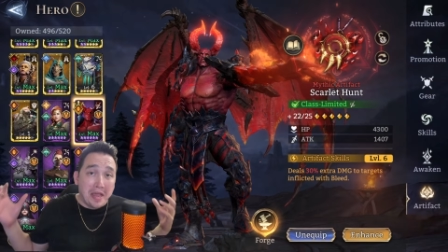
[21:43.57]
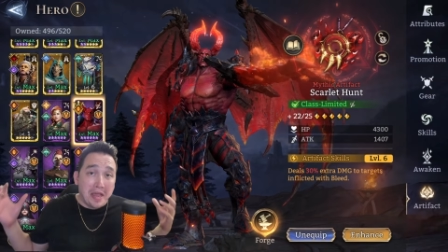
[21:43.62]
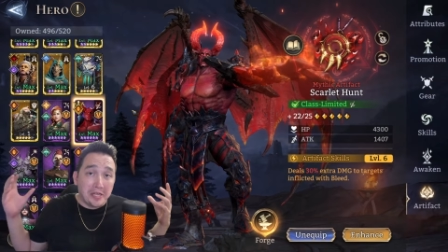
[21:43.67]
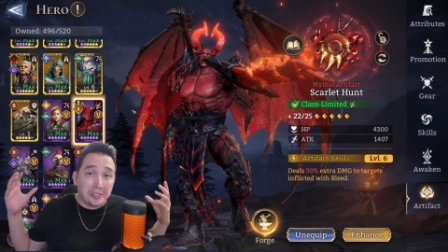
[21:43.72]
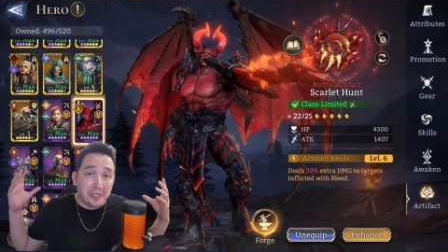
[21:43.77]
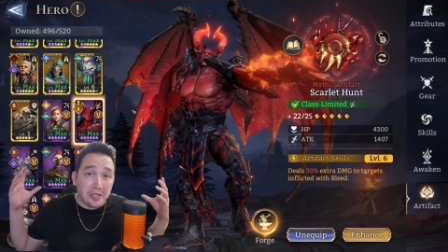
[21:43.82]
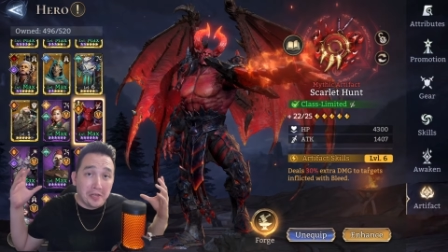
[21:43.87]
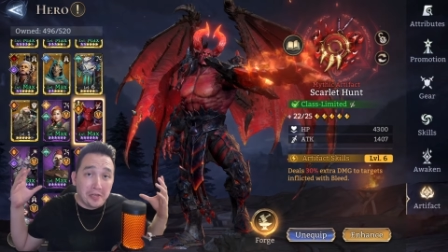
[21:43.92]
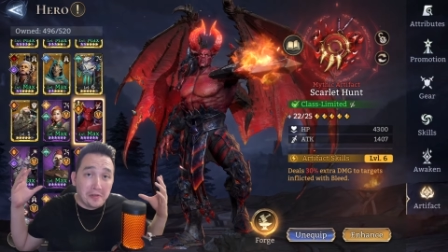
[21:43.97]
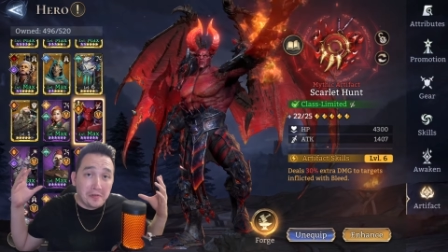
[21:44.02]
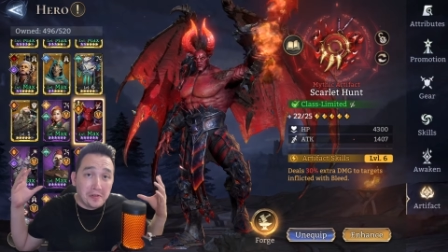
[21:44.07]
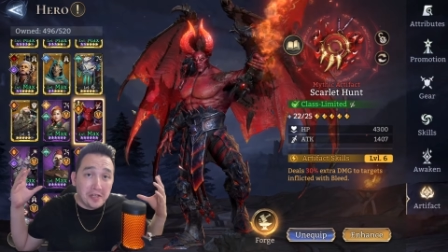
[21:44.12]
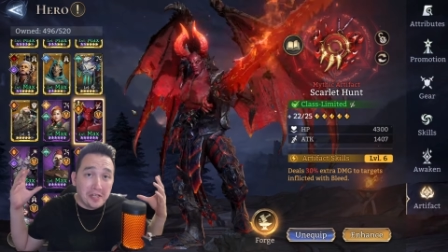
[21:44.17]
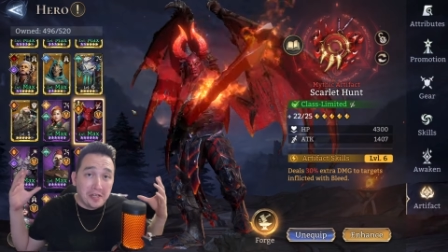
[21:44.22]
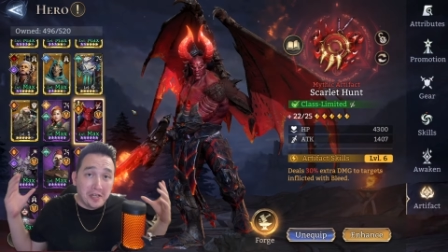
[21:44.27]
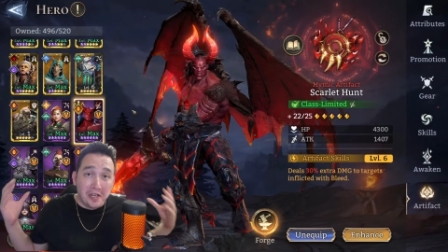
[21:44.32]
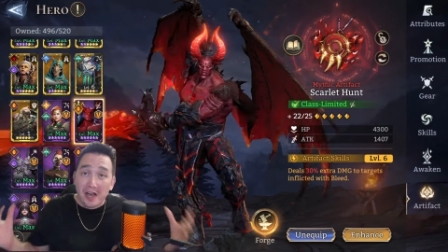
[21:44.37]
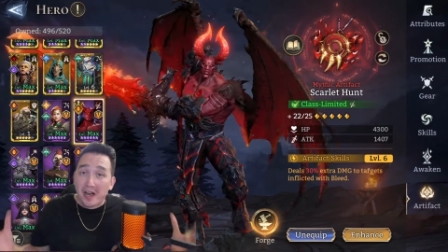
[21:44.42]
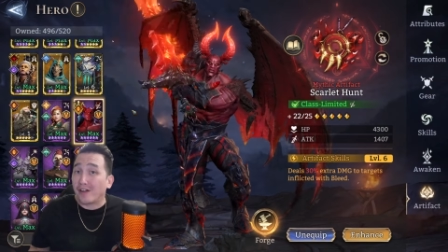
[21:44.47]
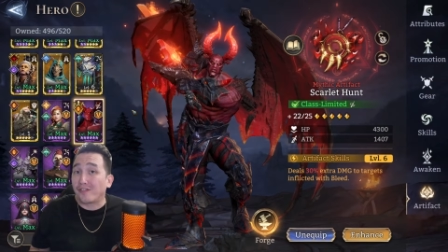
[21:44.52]
basically
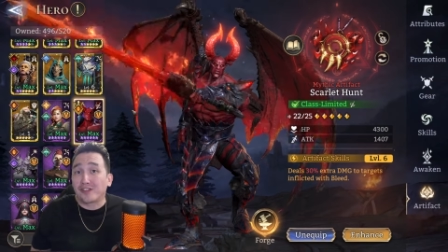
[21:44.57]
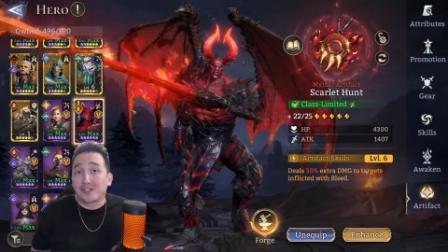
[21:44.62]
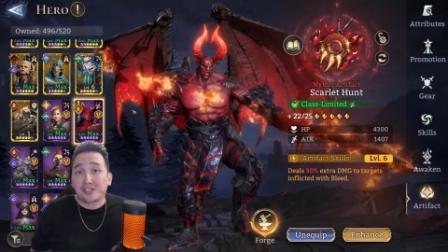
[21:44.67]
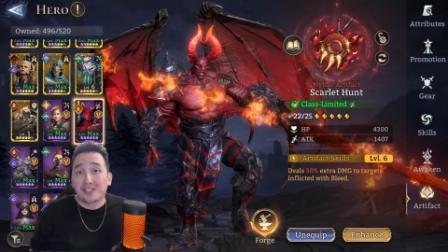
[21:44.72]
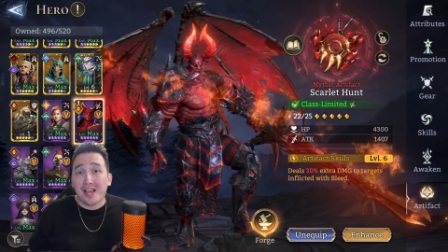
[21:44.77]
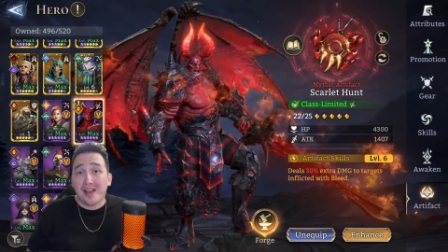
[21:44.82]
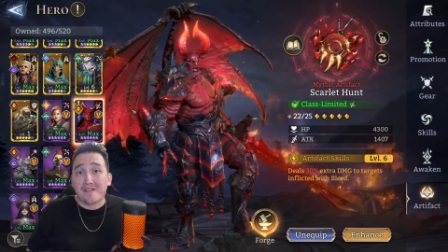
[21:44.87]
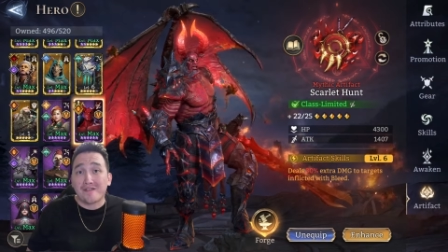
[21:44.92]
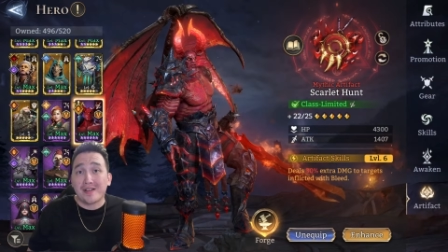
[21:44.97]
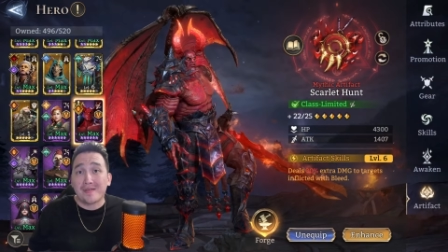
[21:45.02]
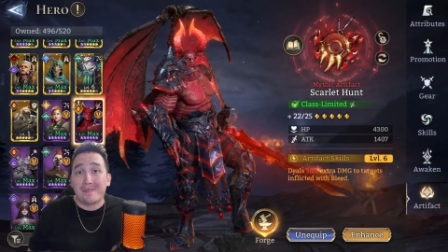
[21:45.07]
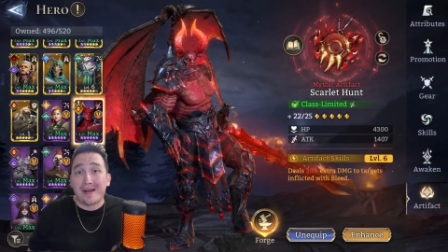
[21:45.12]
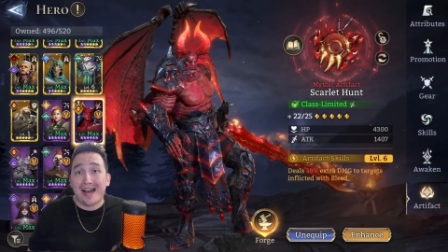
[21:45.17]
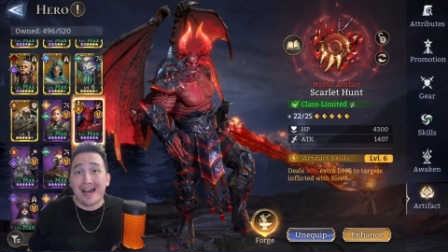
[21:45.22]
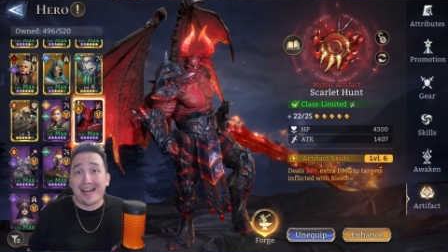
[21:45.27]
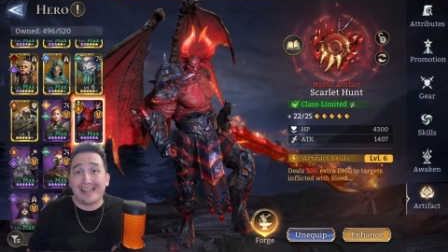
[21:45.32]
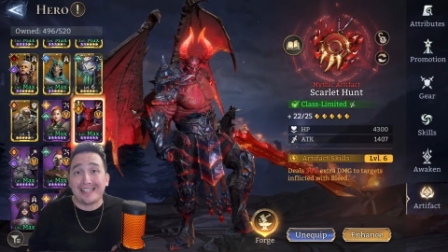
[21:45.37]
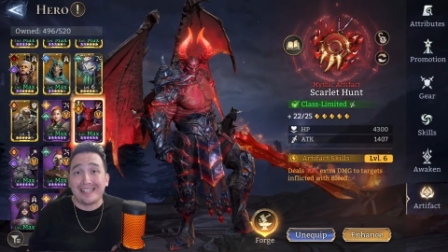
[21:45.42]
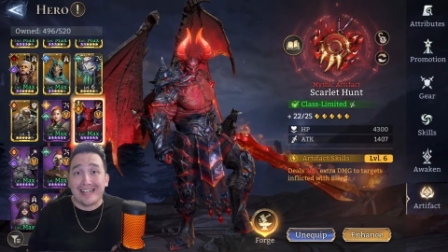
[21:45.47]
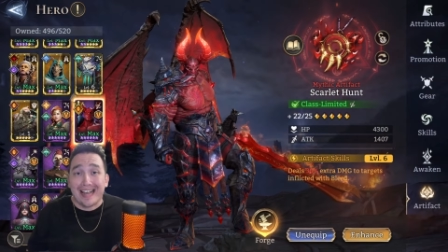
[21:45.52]
covers
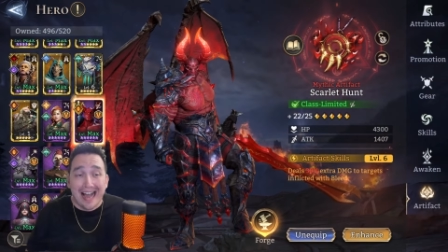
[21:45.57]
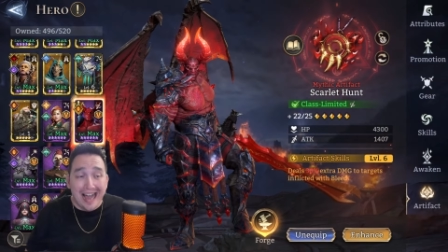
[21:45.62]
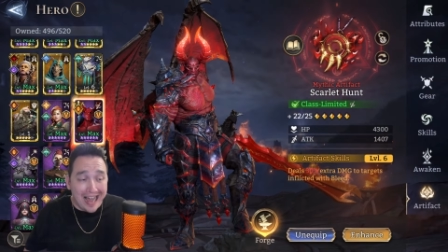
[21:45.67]
everybody.